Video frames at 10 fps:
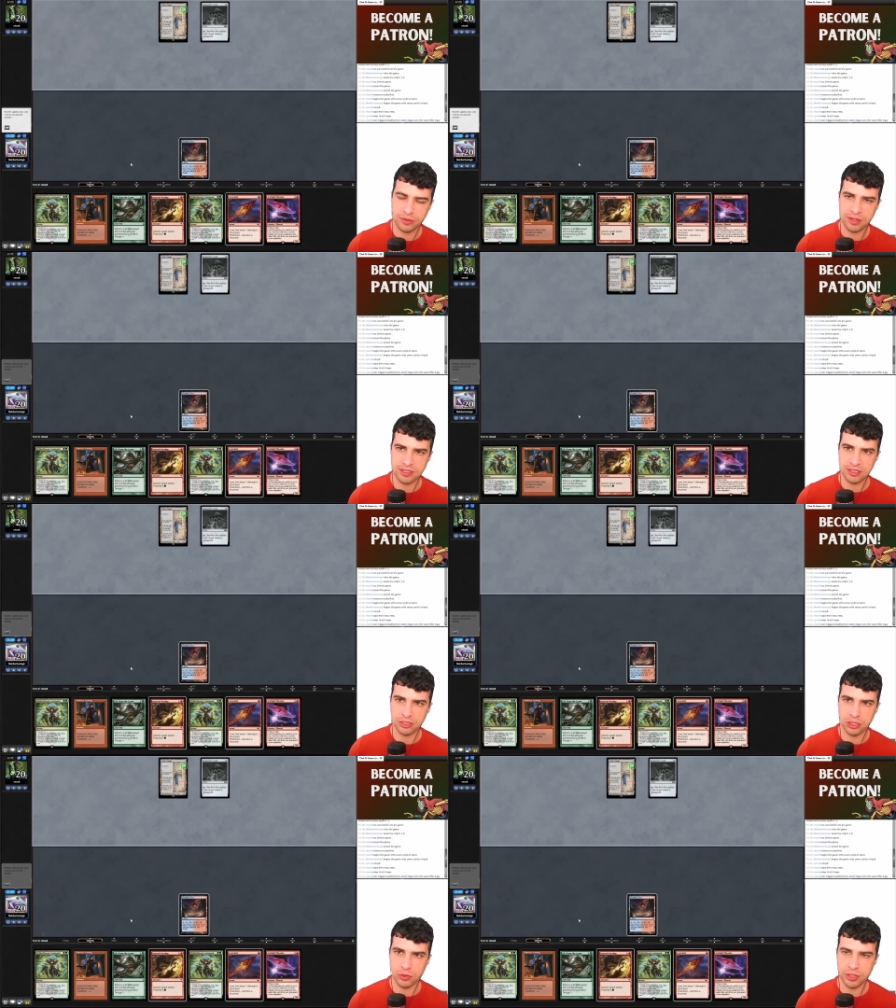things
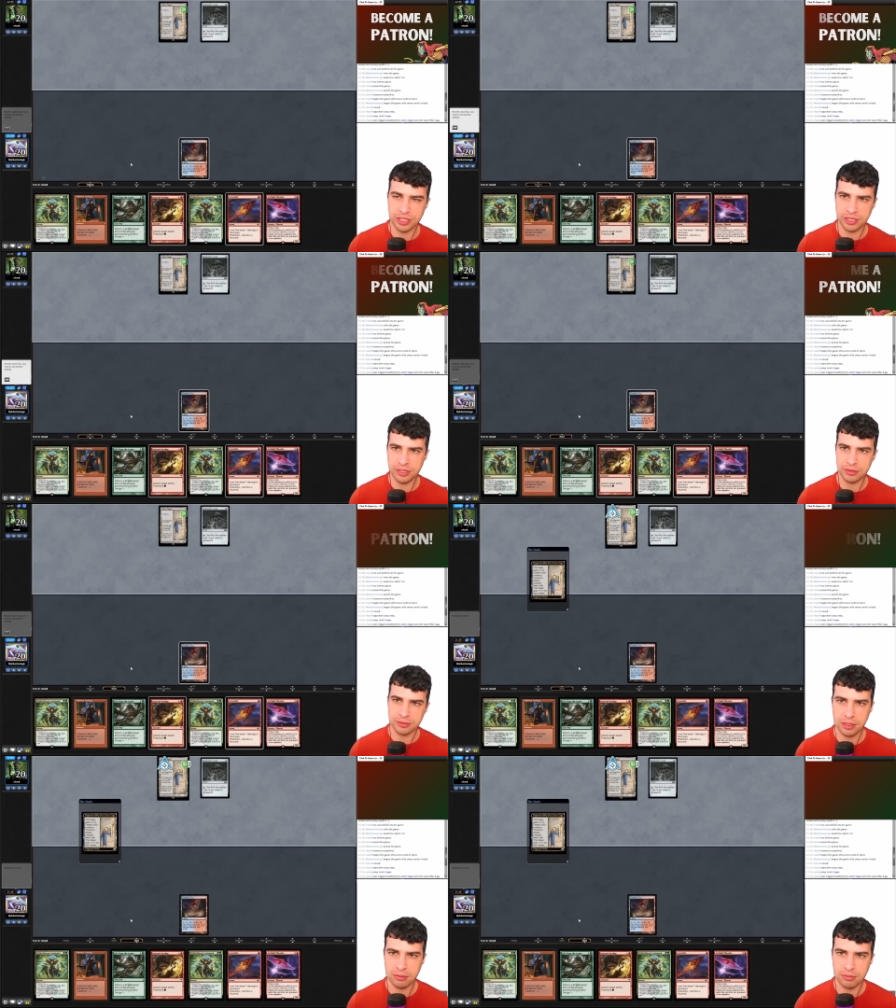slow here.
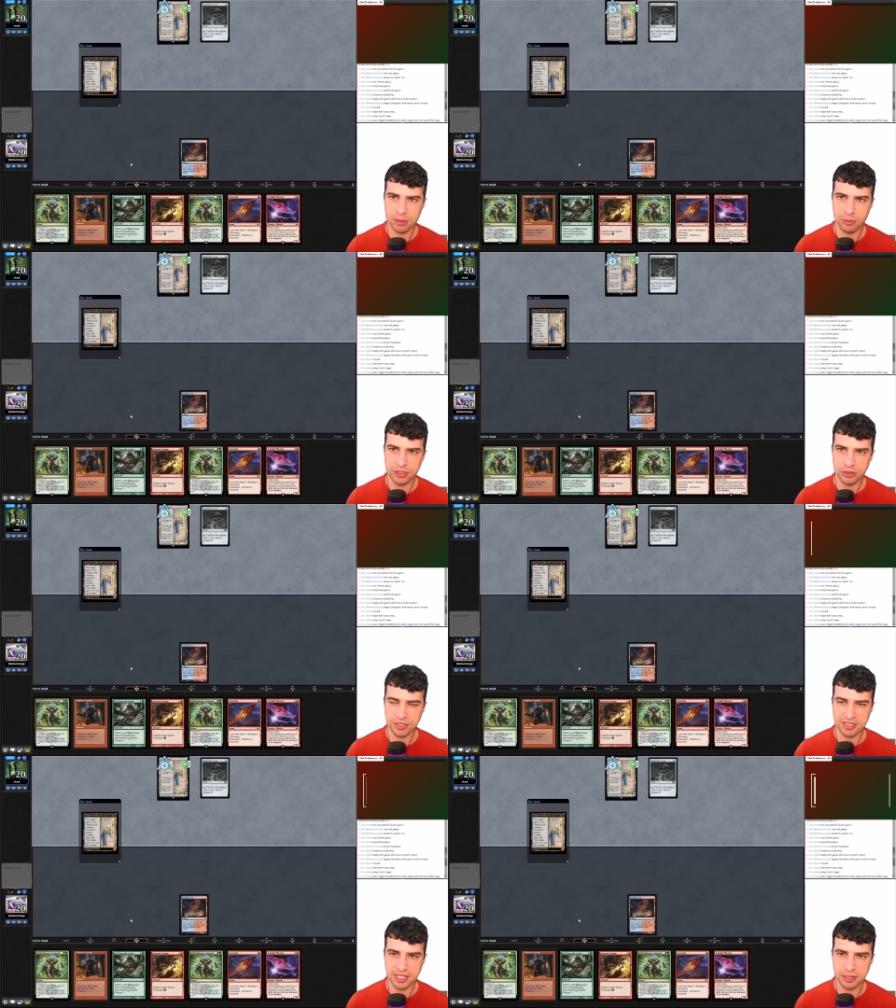My opponent,
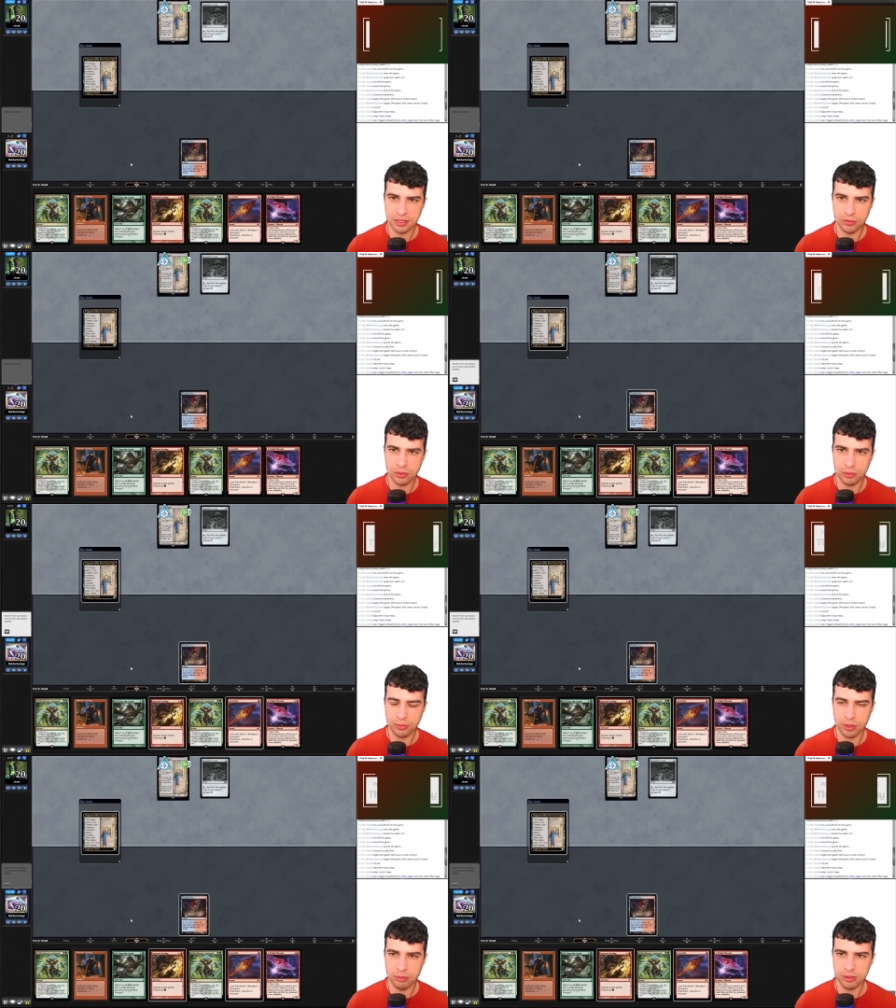Urza Saga, will
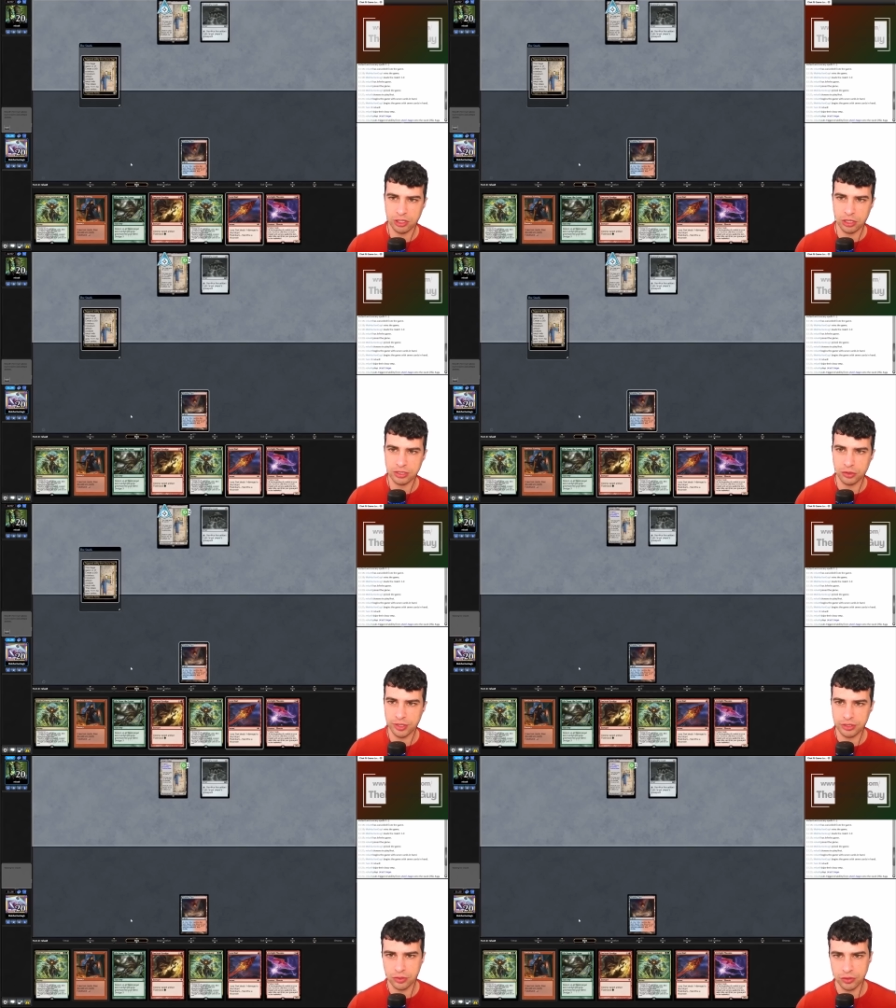probably not
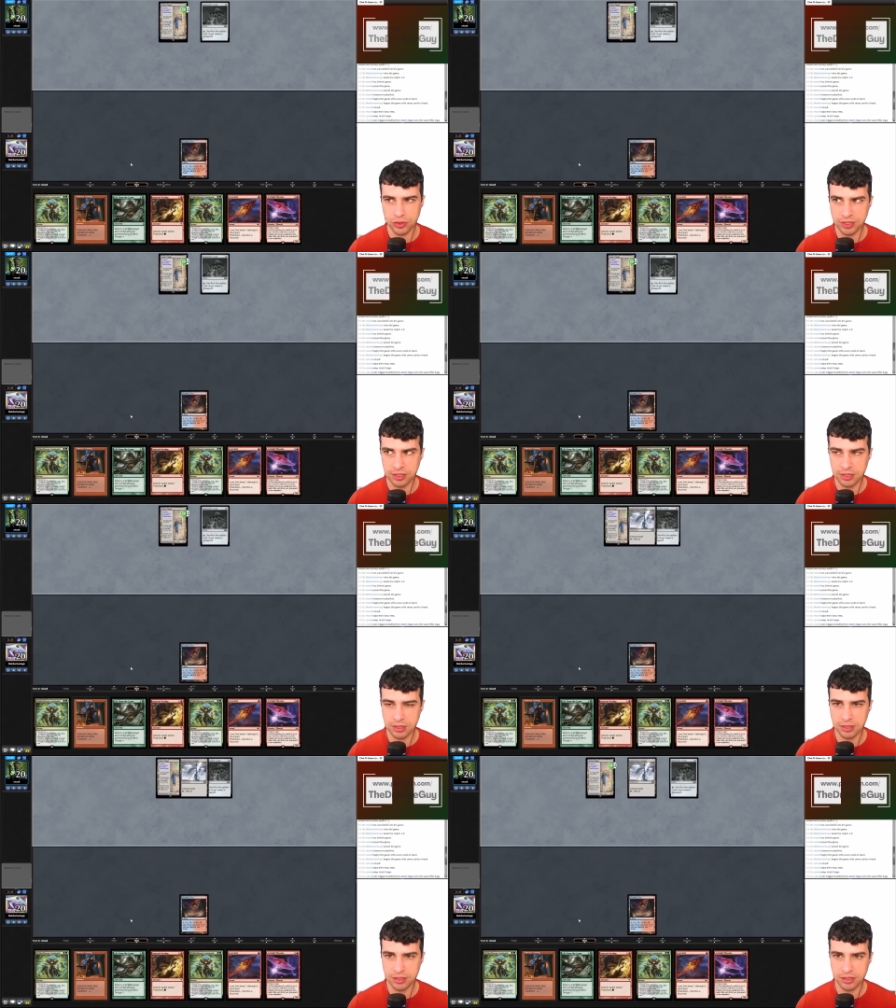create constructs
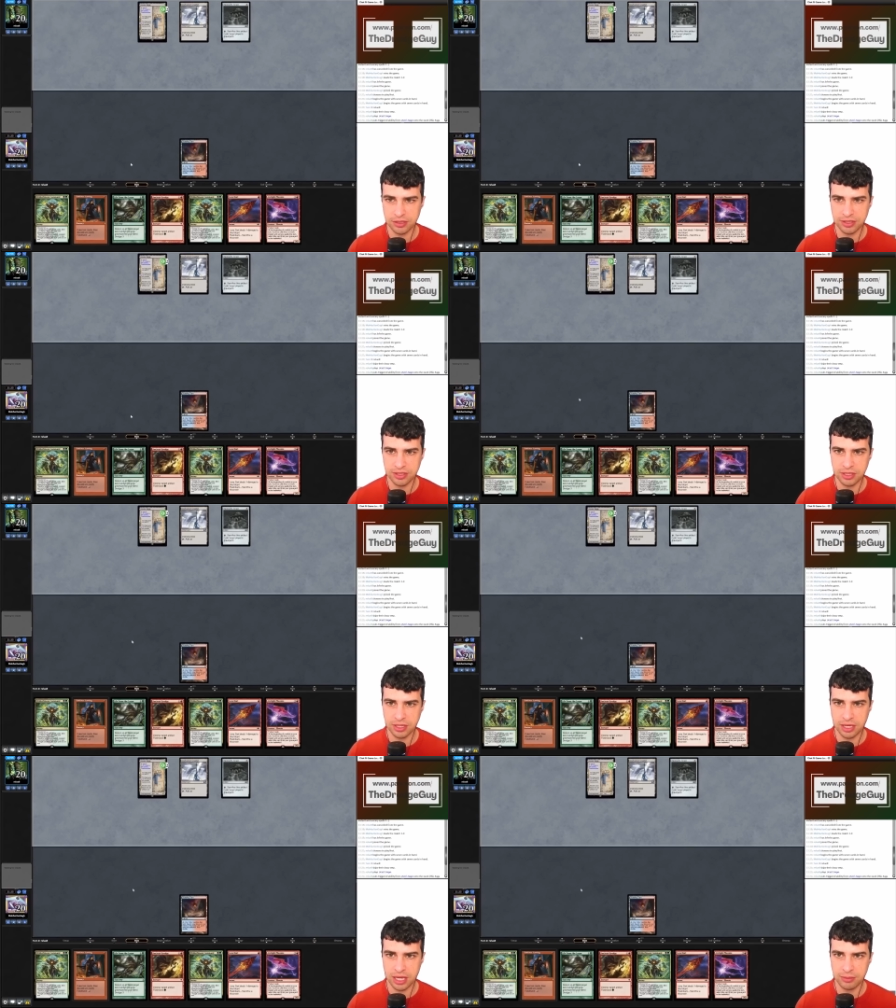this
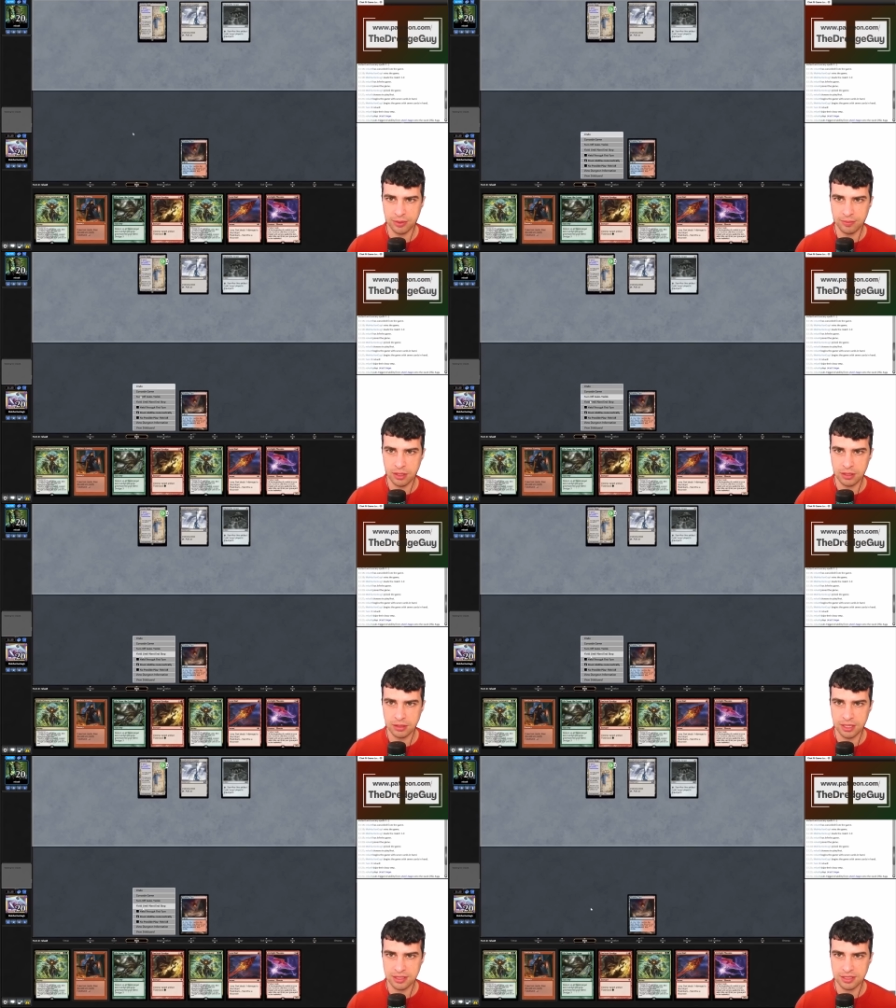game.
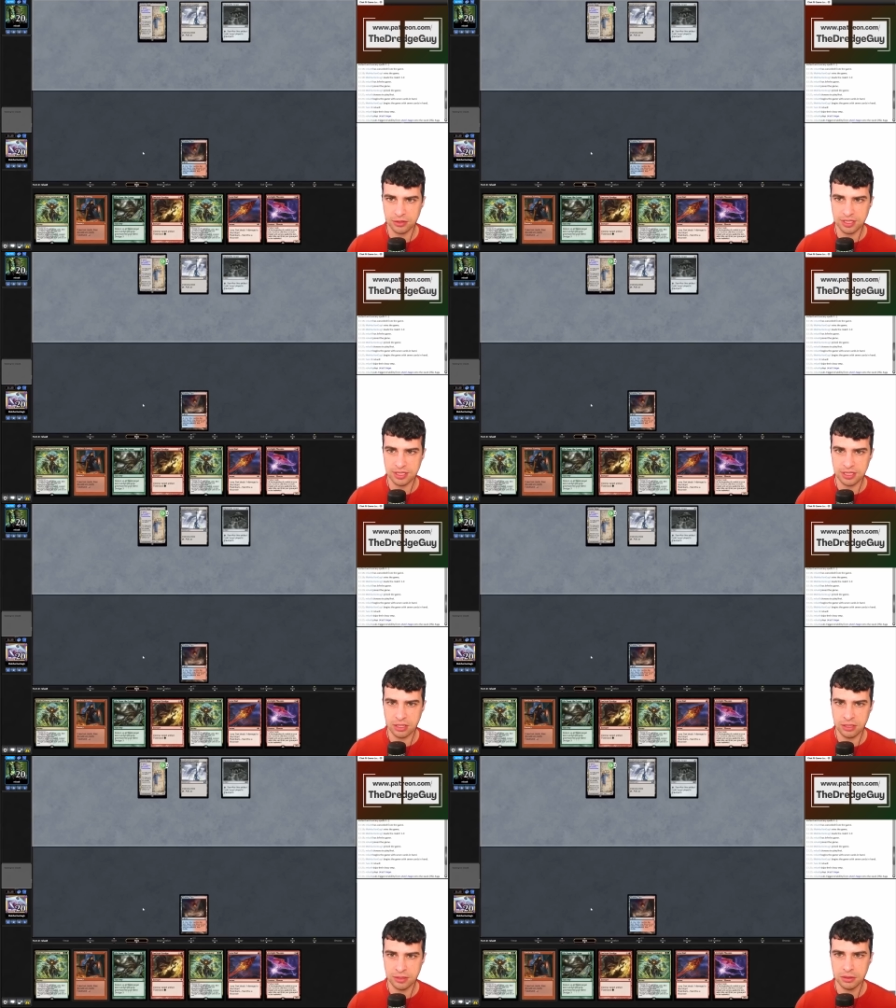Darksteel
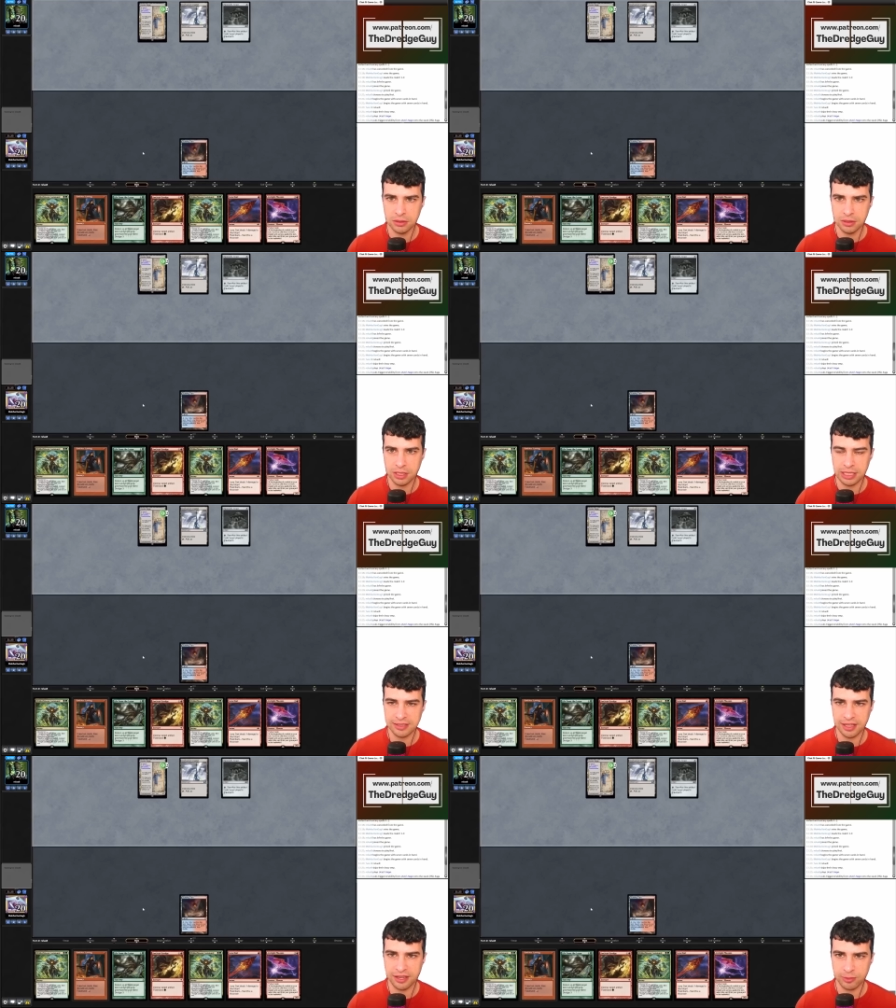Citadel,
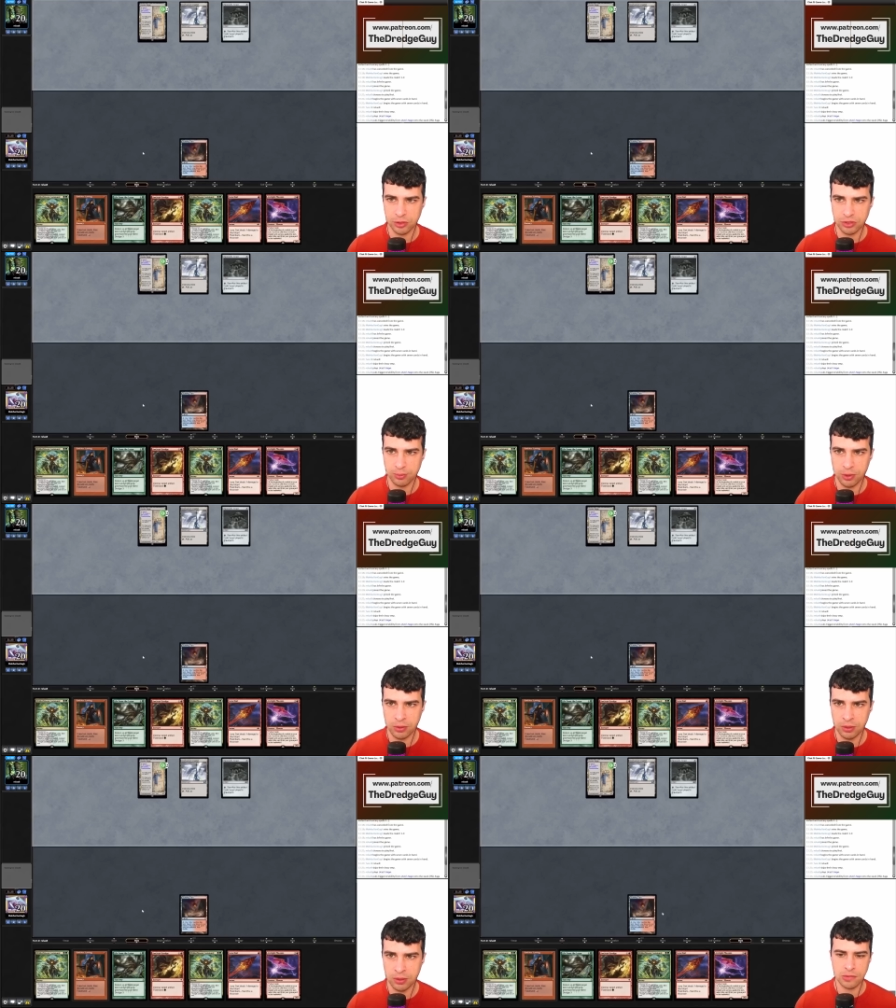unless they have Mox Opal.